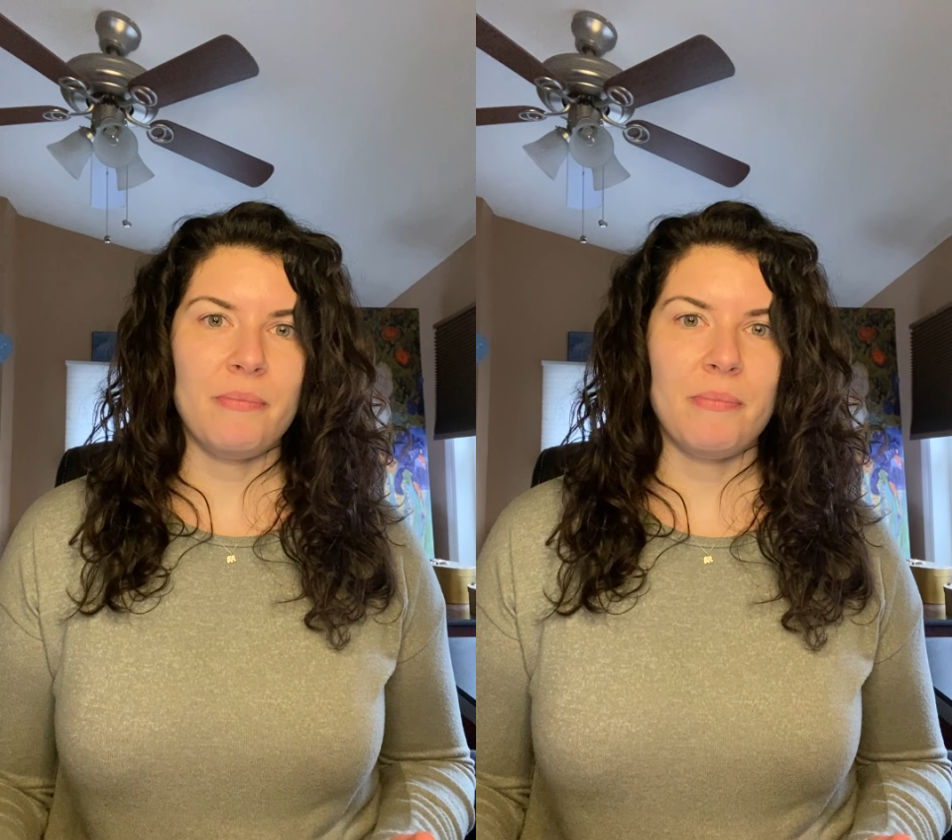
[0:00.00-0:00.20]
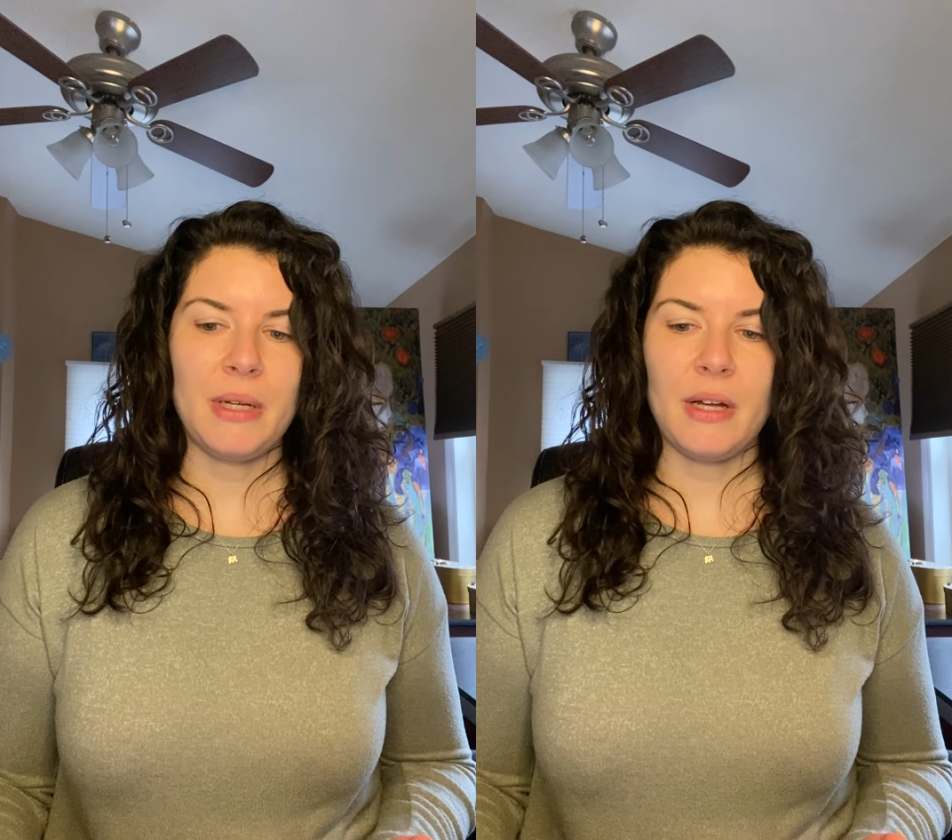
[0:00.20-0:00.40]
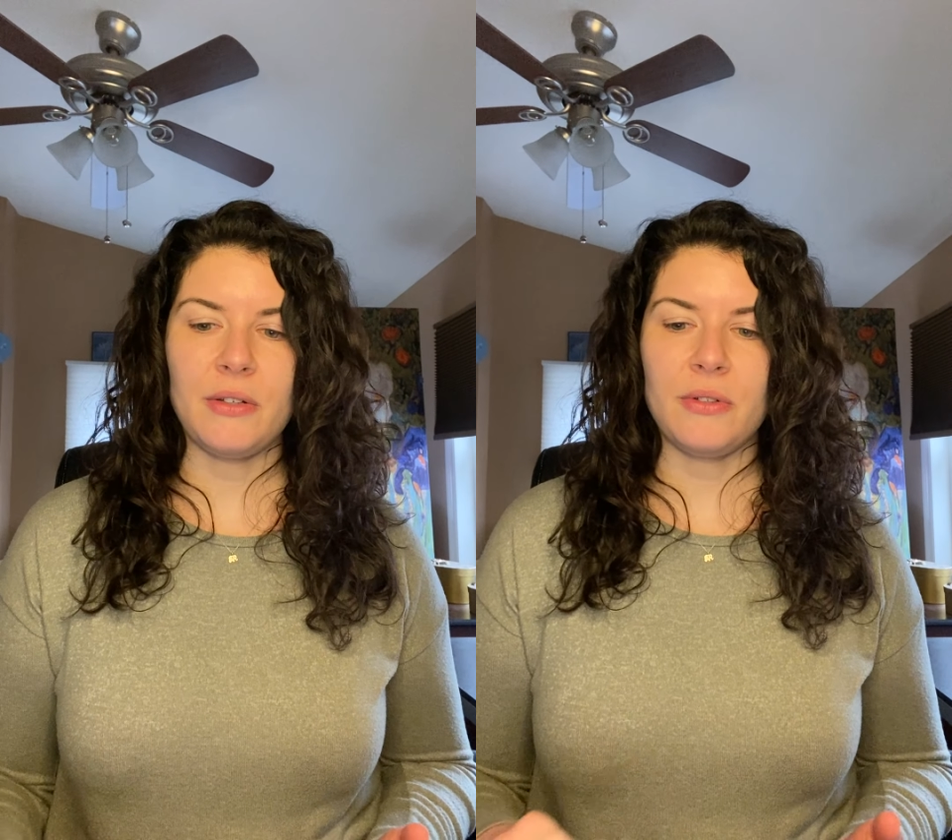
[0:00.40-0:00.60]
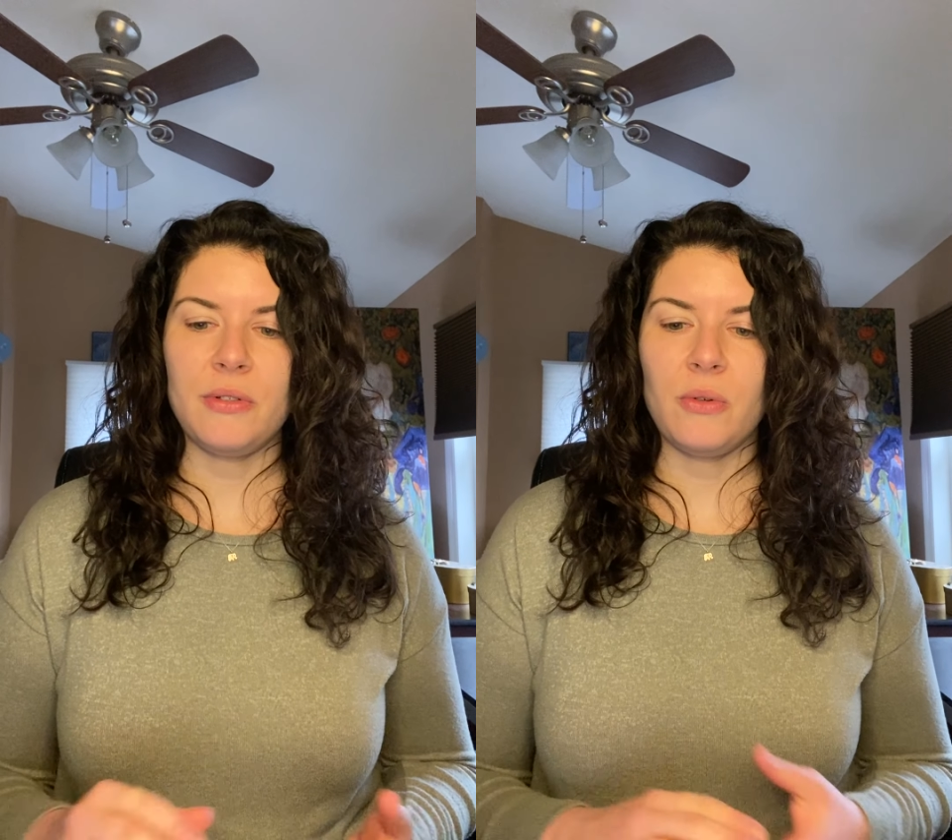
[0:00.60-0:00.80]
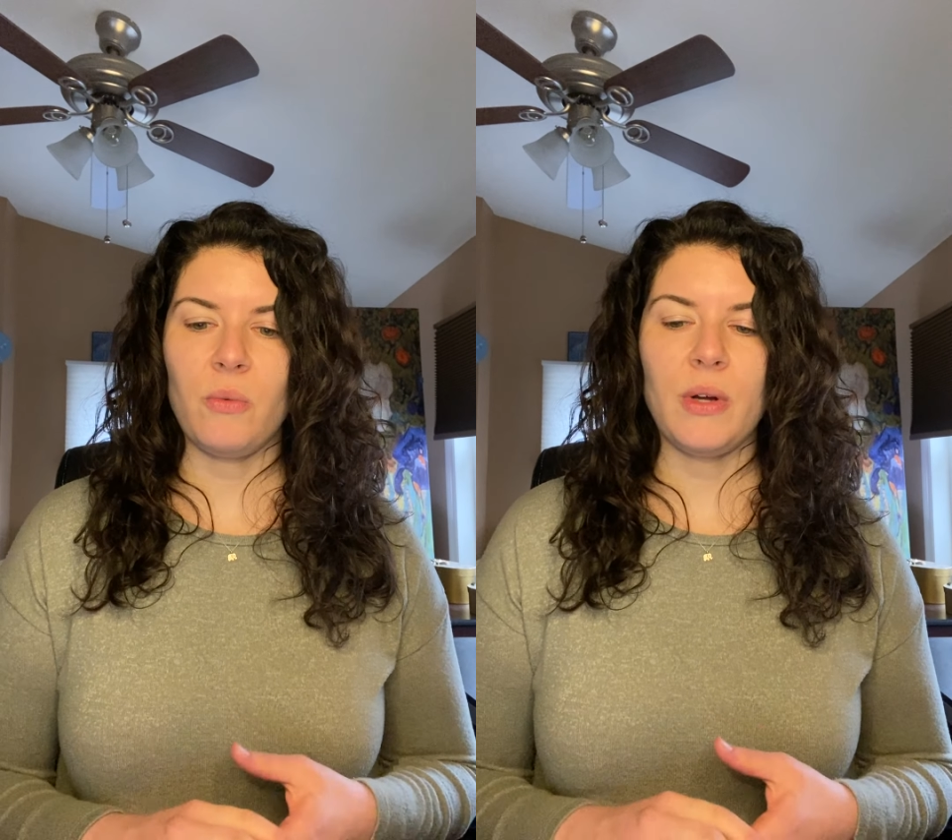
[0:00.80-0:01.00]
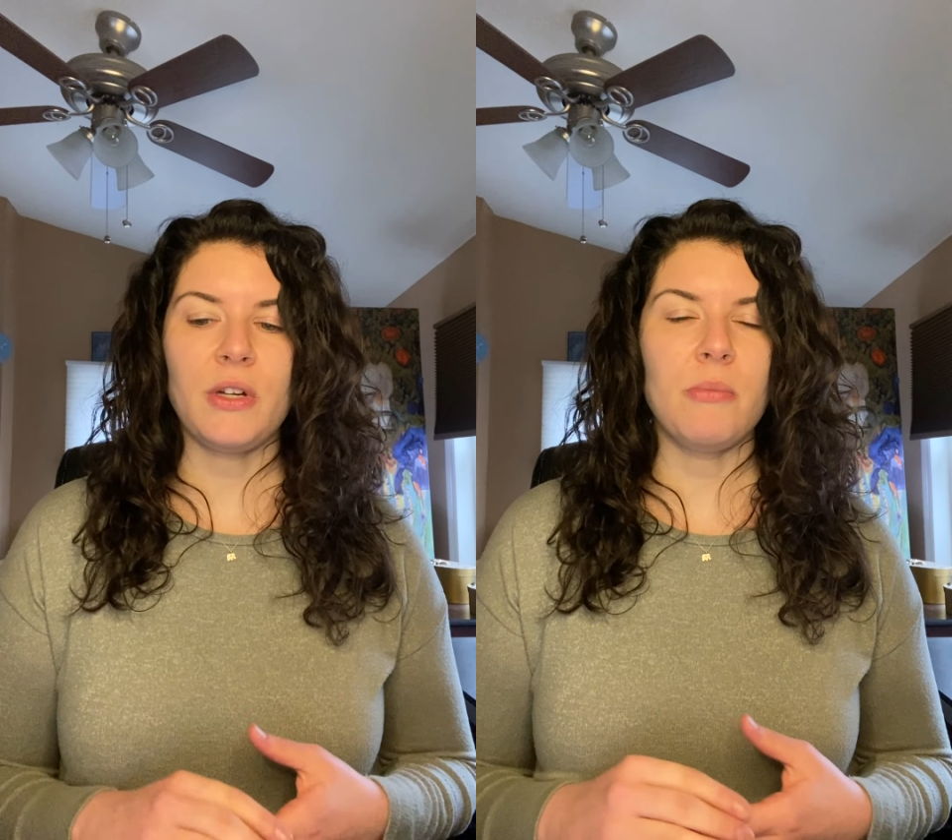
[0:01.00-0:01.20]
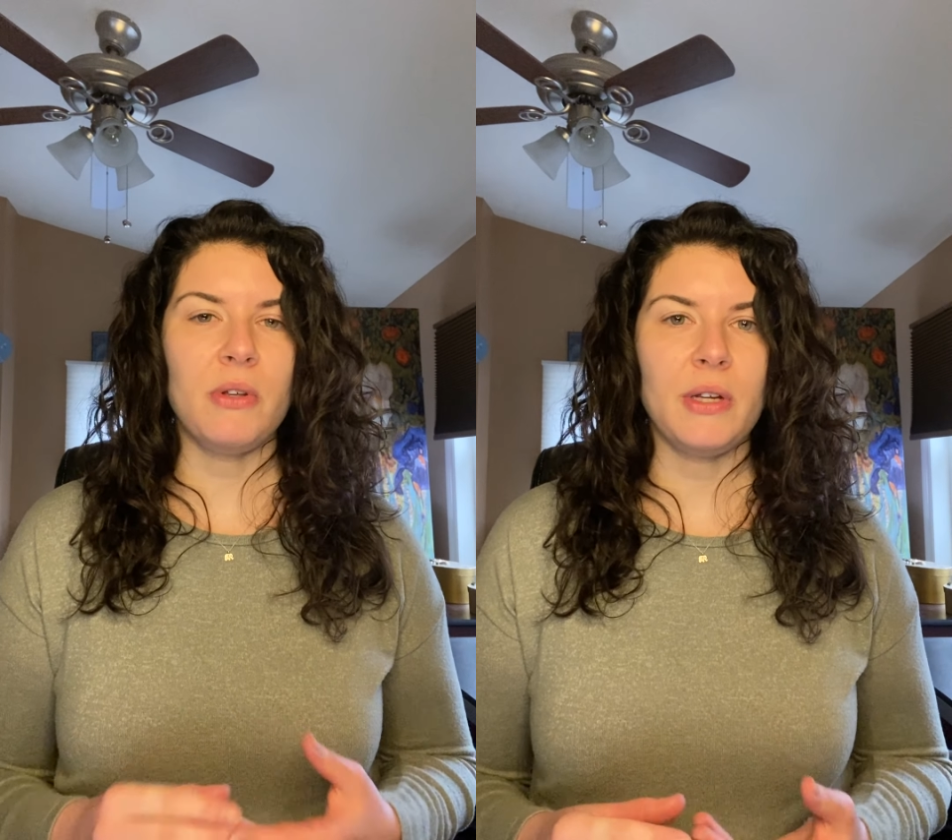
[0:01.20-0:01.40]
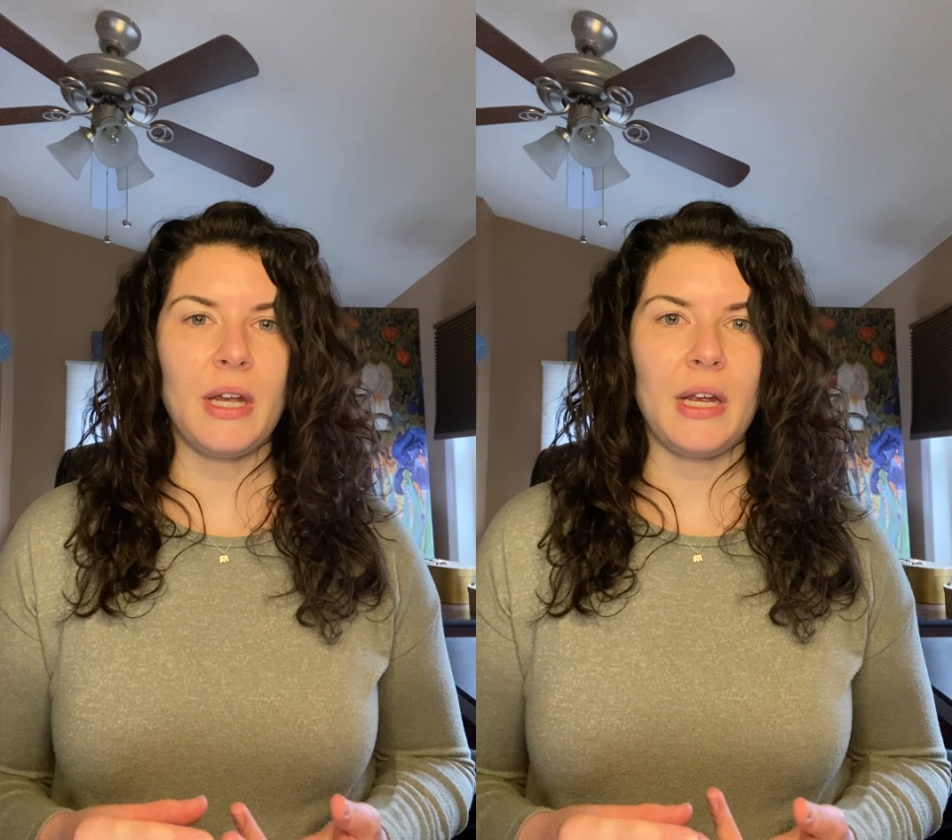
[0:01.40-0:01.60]
because when
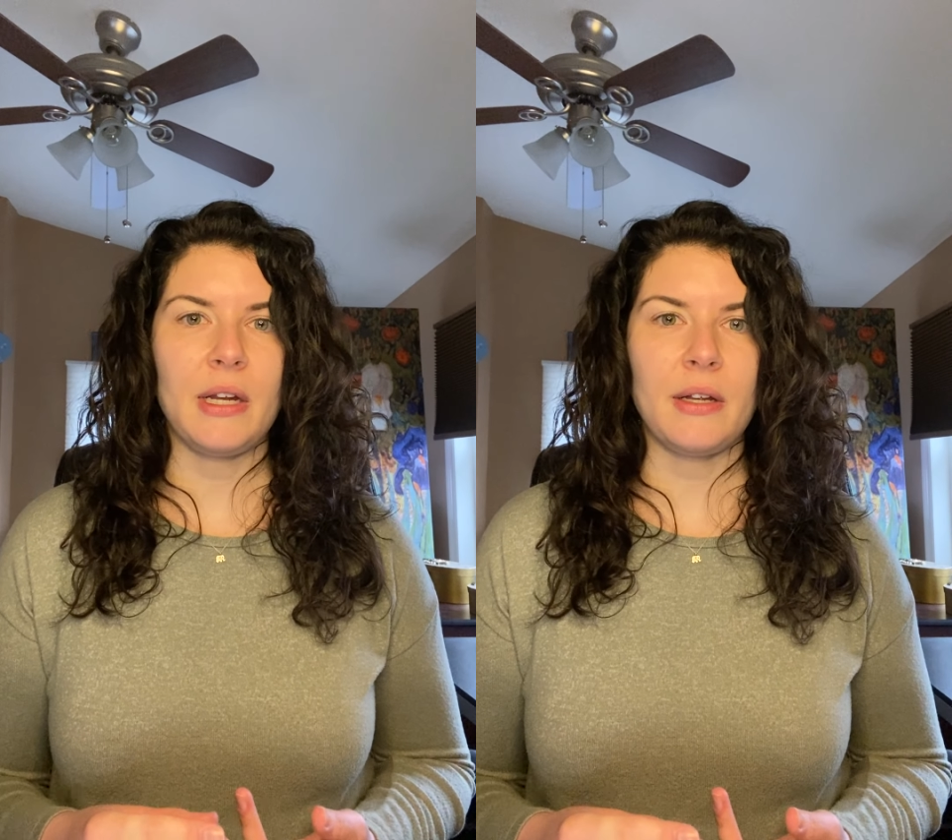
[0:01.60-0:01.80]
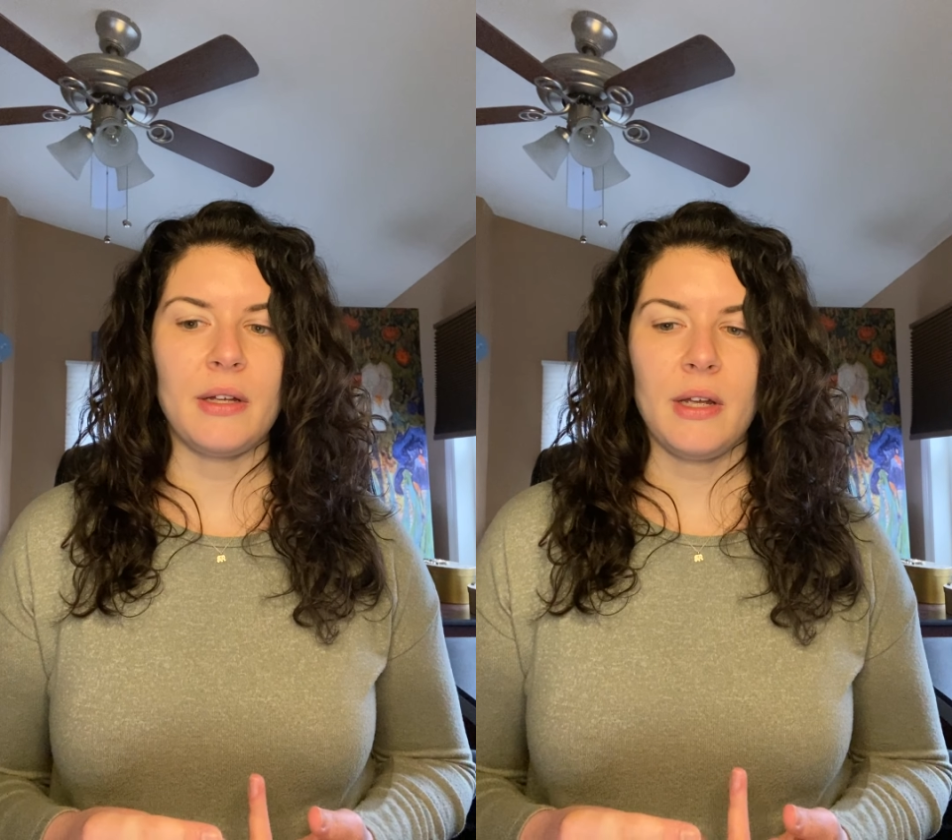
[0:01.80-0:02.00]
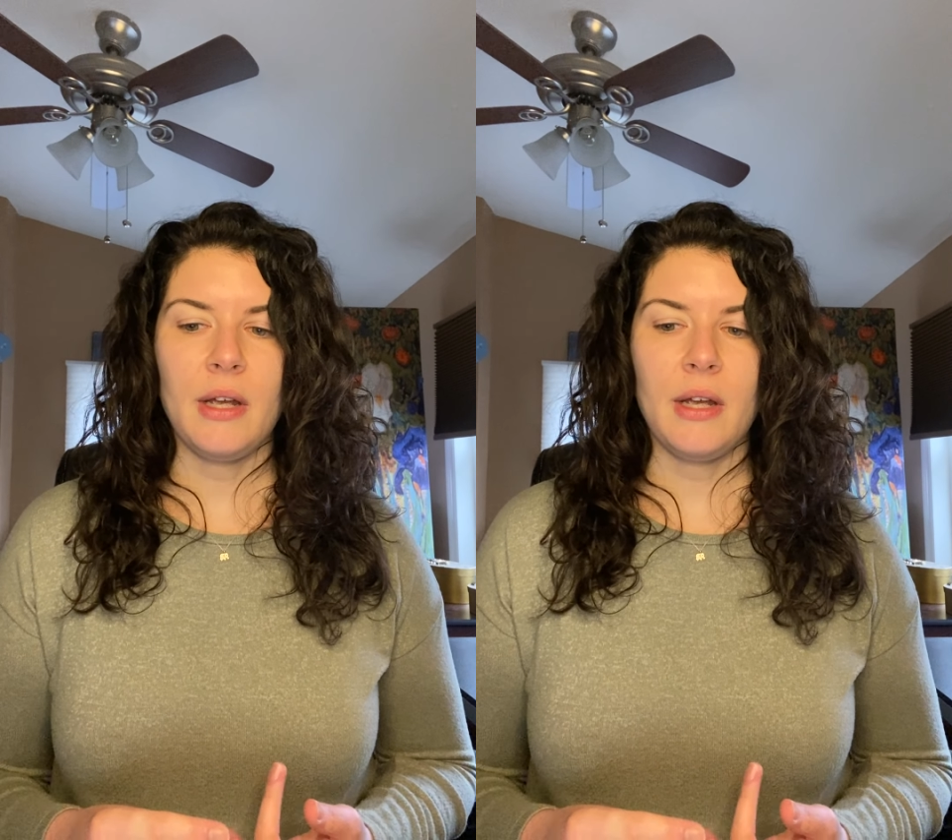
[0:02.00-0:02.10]
communicating,